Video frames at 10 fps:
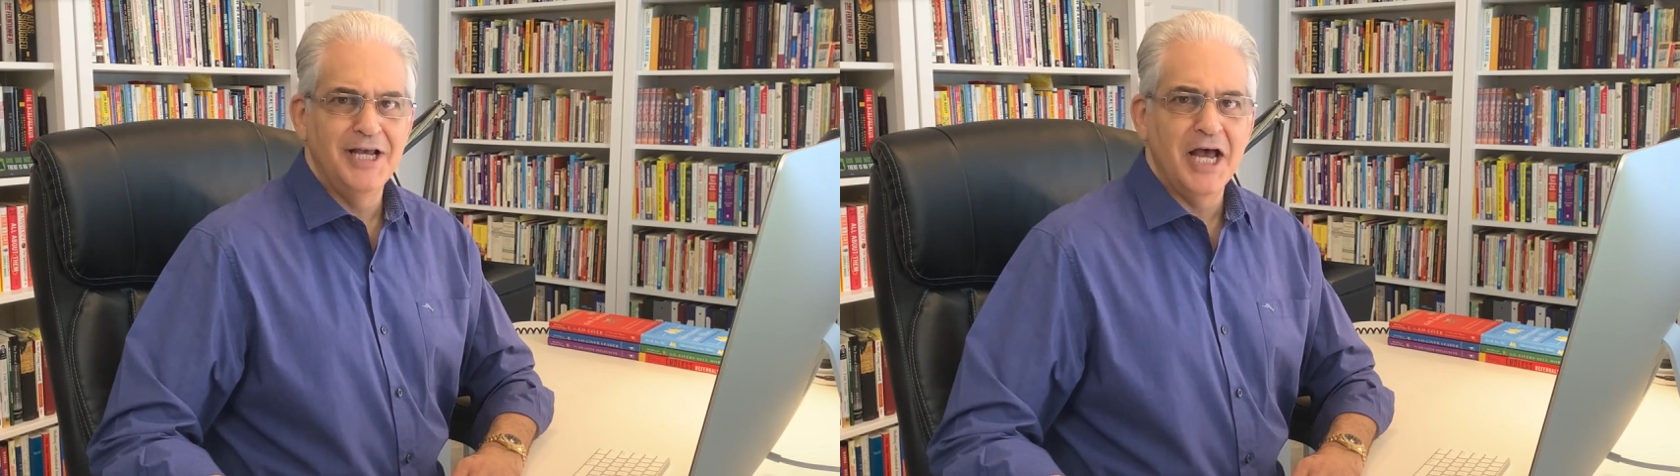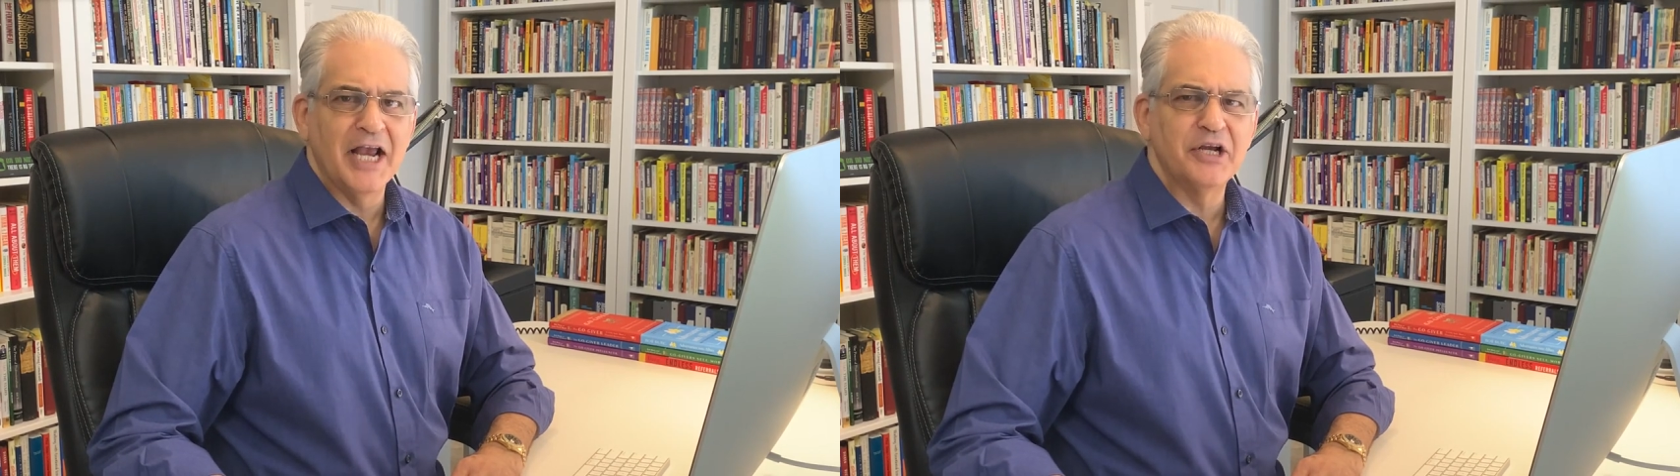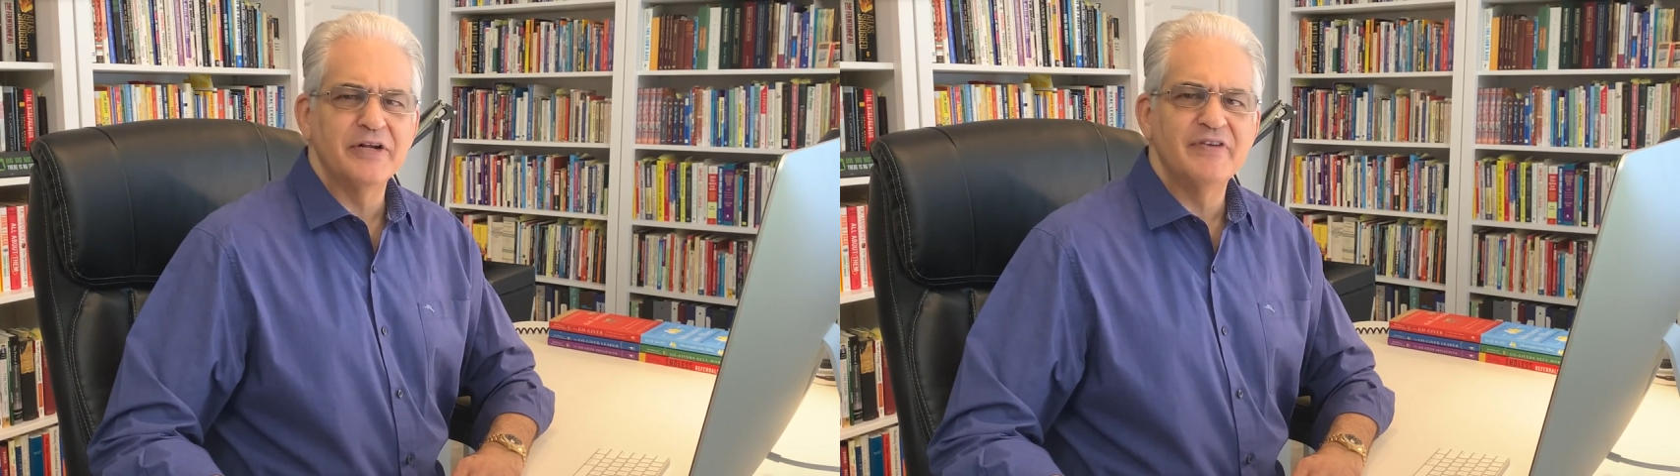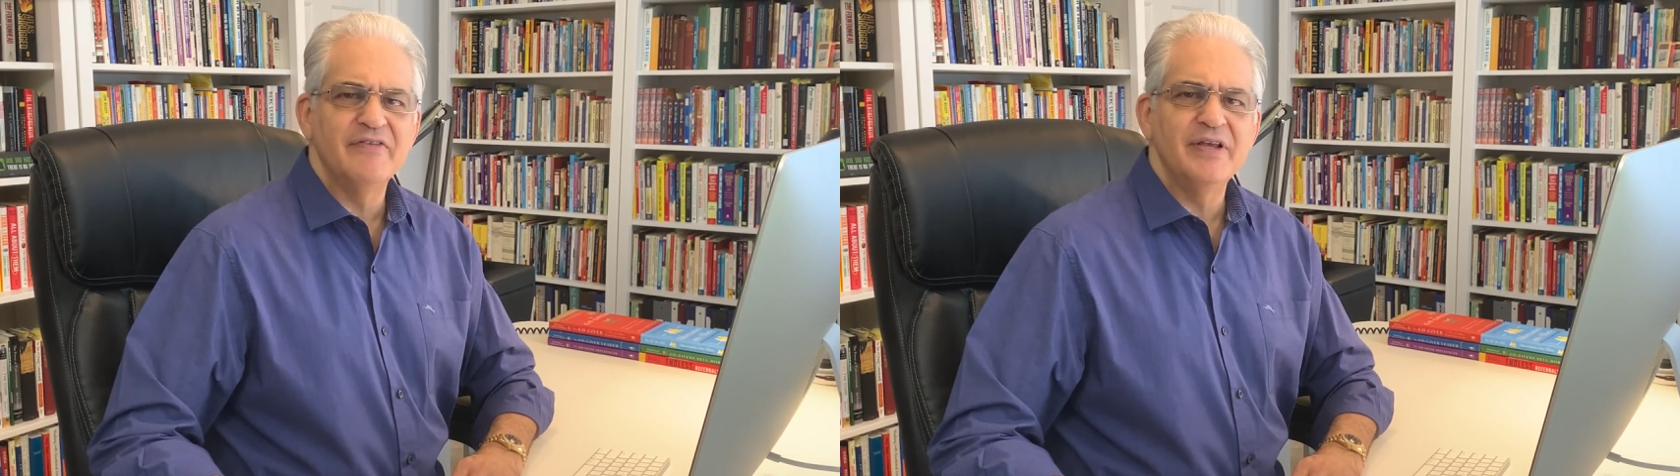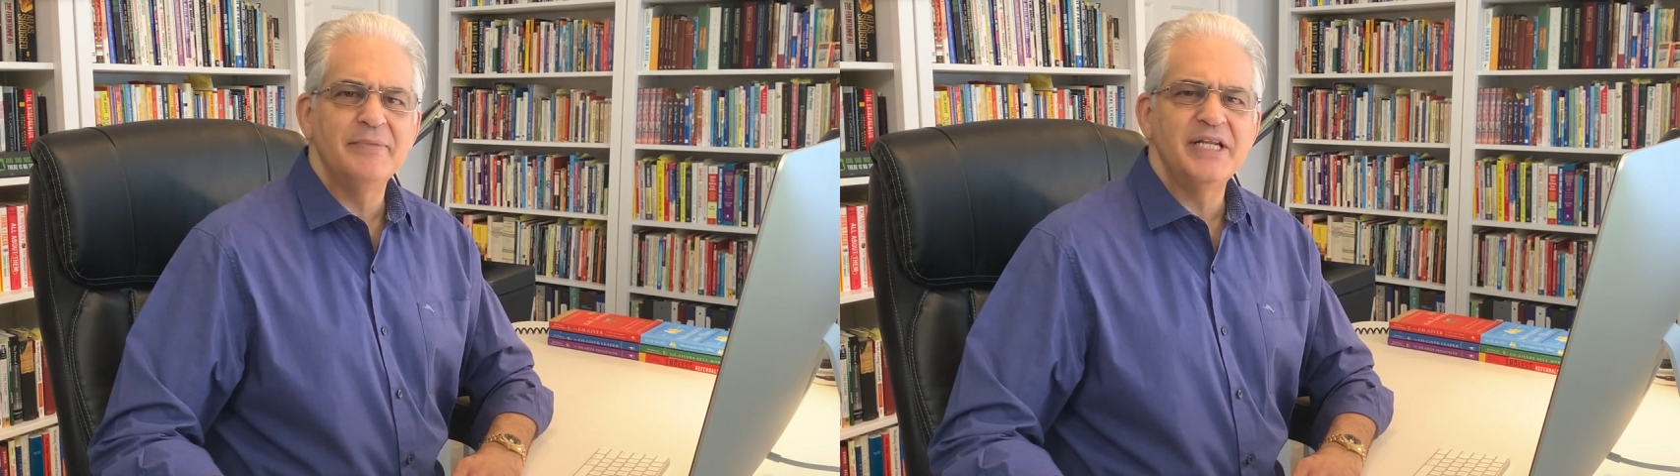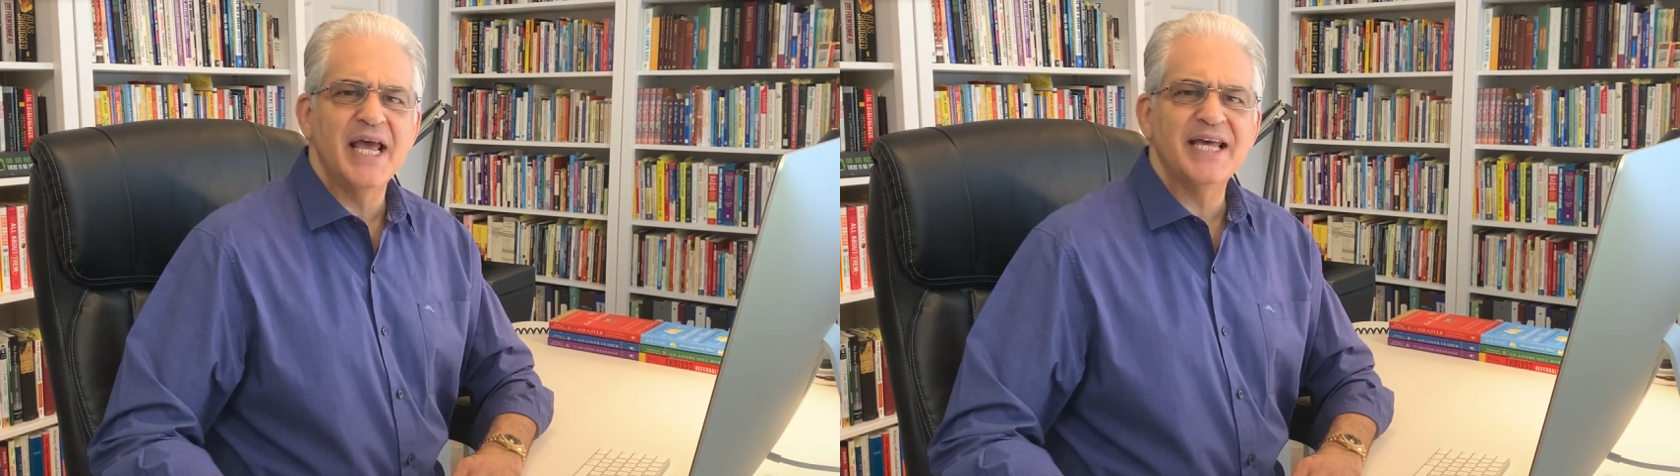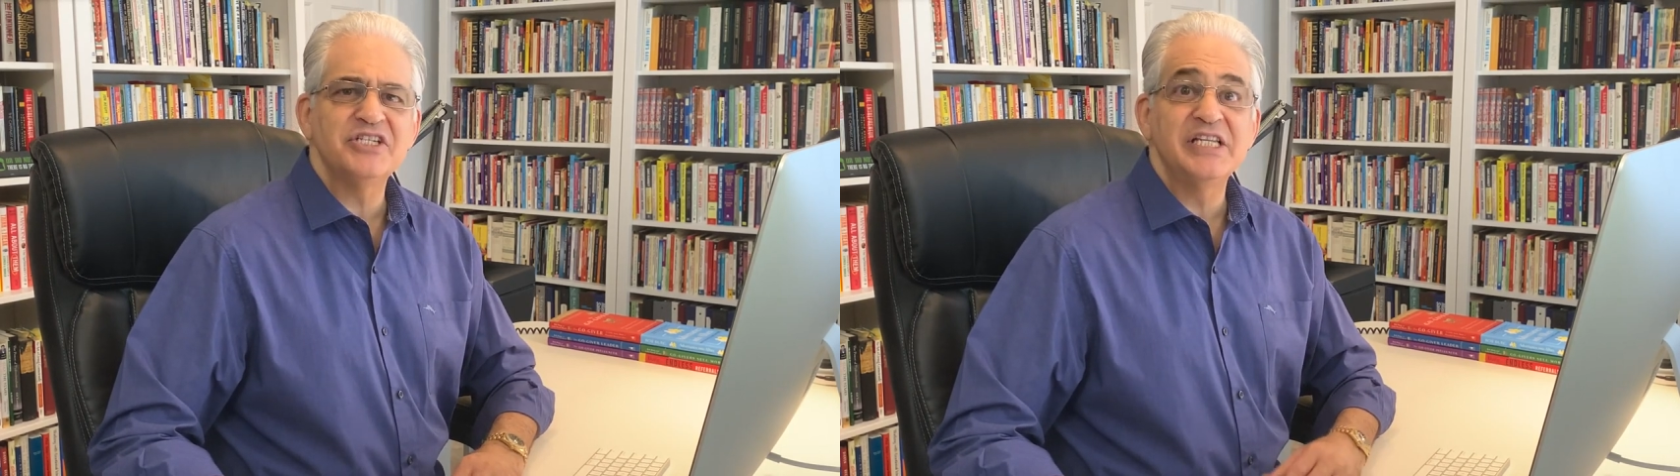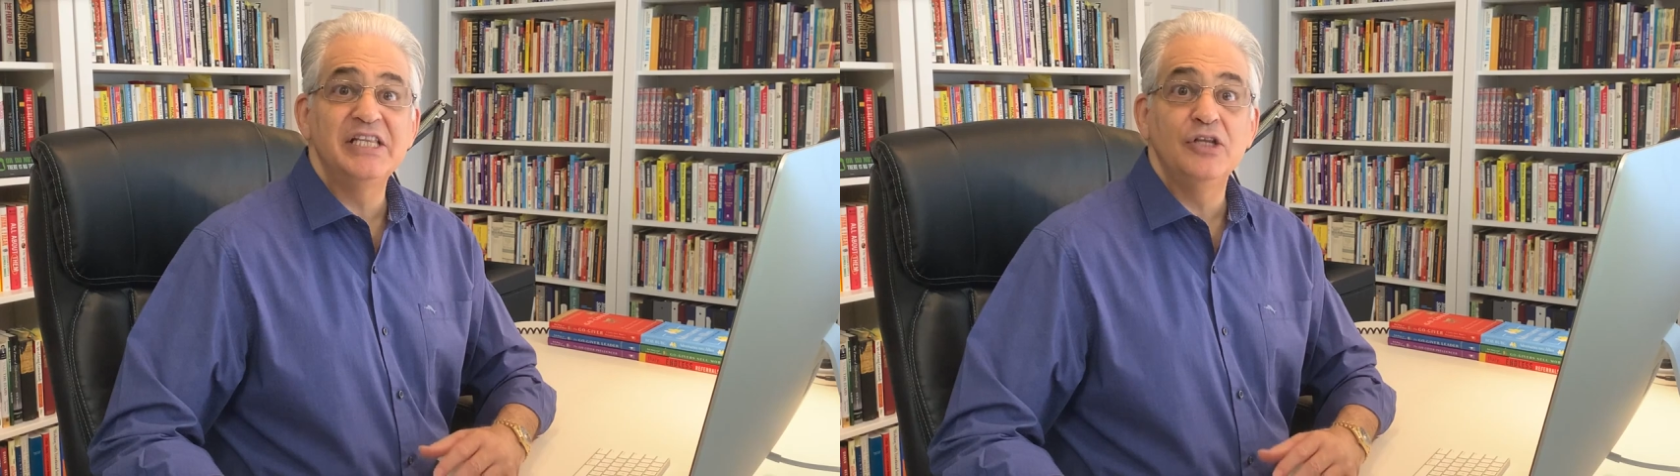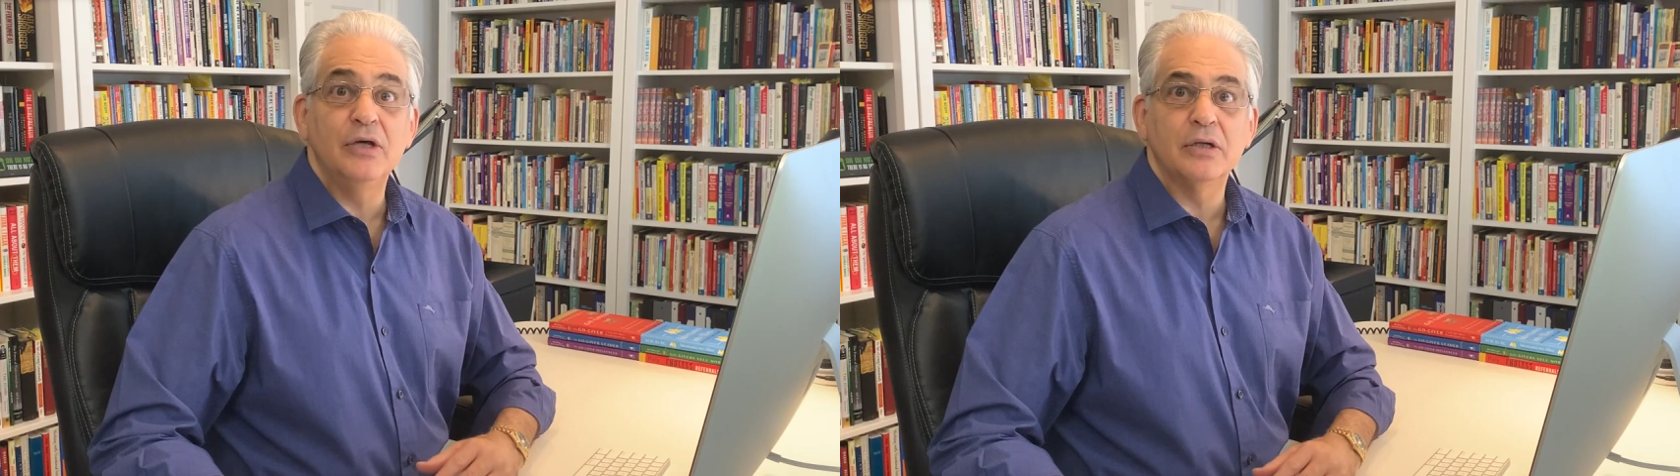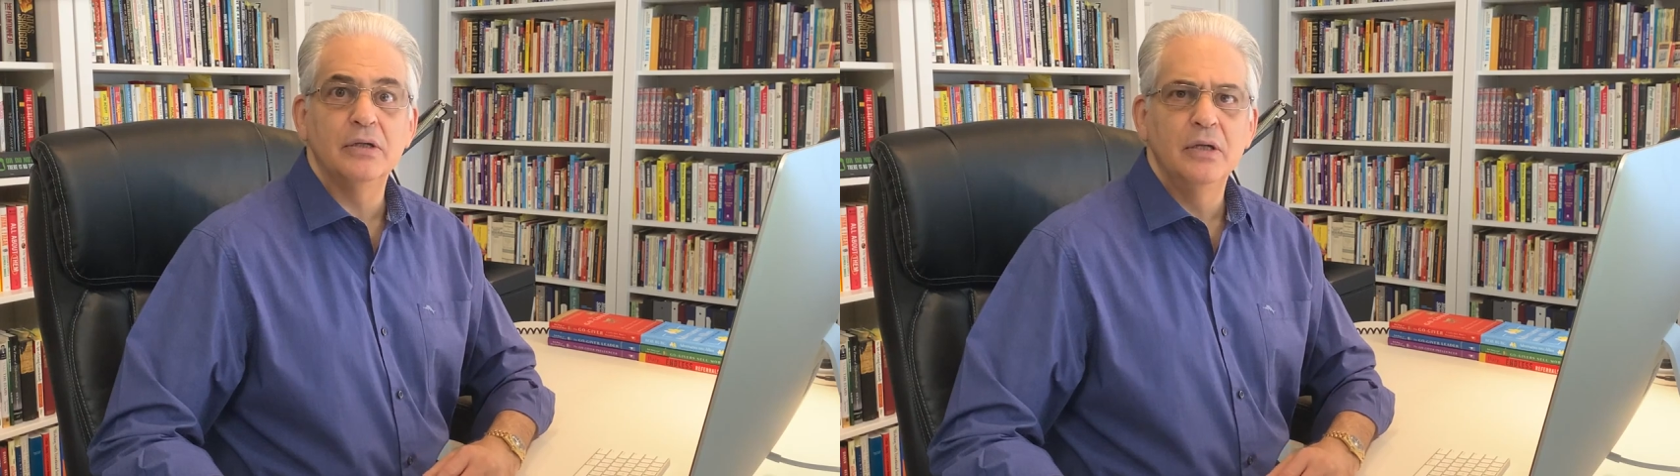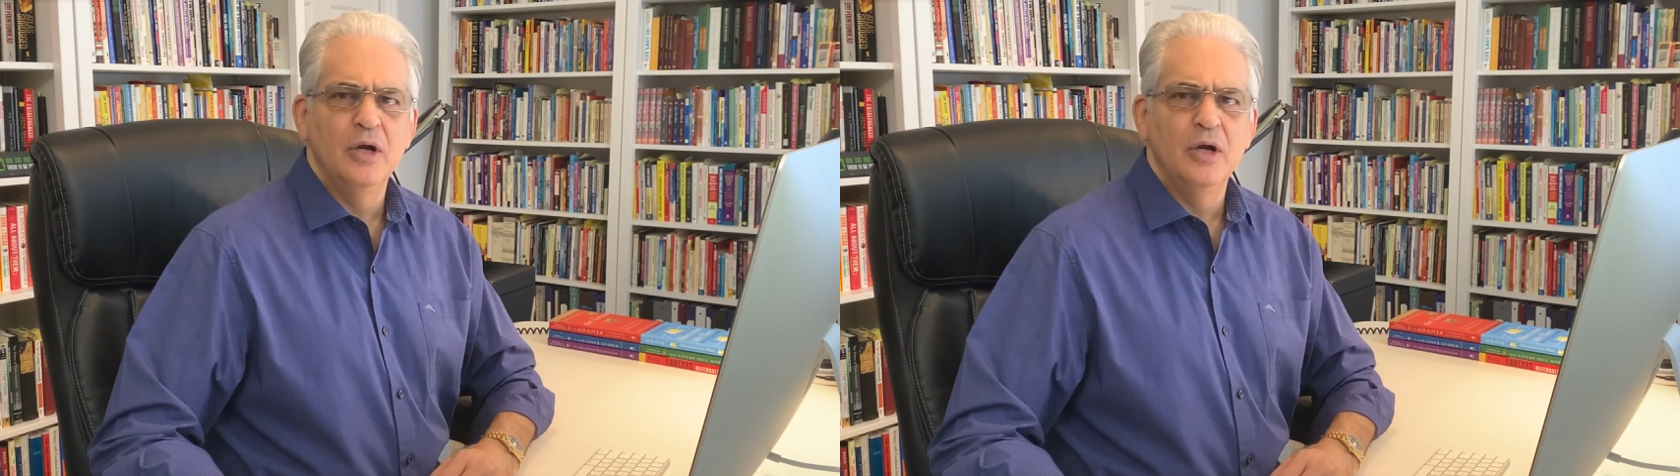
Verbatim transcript: I could have given him a nasty look.